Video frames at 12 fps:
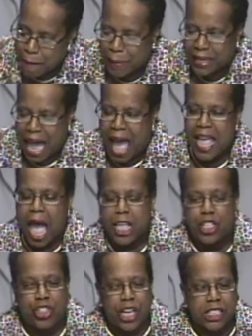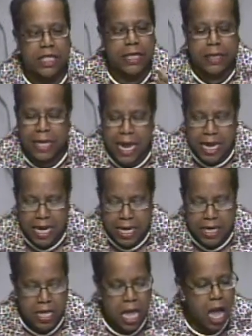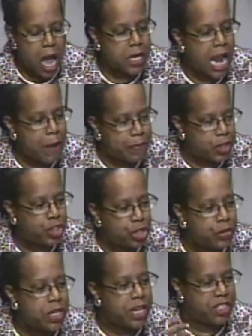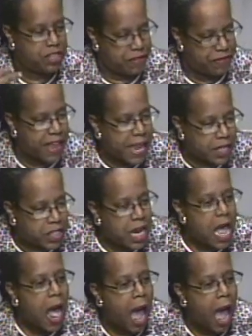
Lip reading: But I just needed an opportunity to vent.